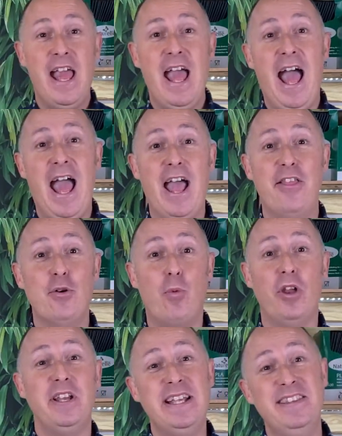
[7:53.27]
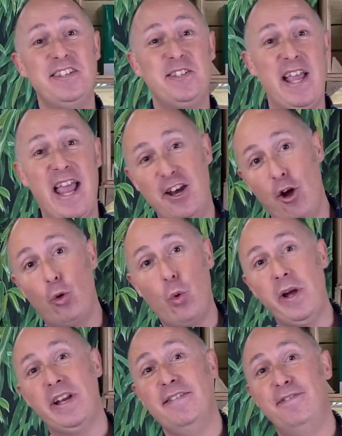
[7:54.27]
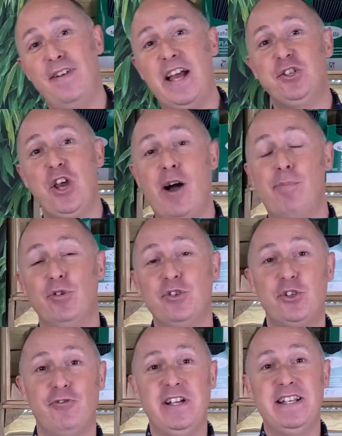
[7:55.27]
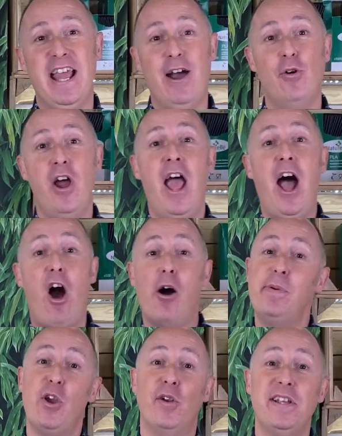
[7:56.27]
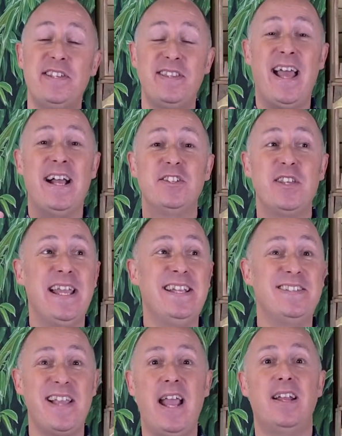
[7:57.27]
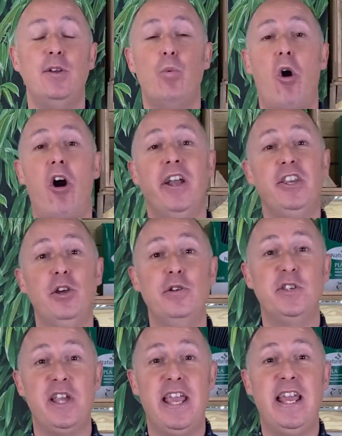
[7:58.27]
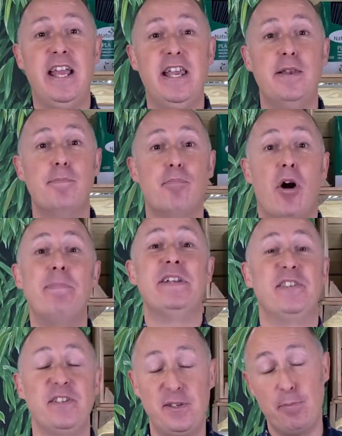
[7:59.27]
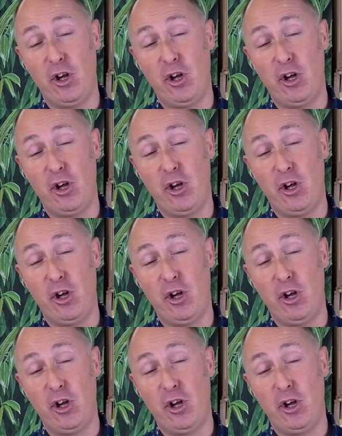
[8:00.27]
the one in the set, and I'll quickly flash it up on screen now, I'll be honest, that's exactly what I use in my business, in my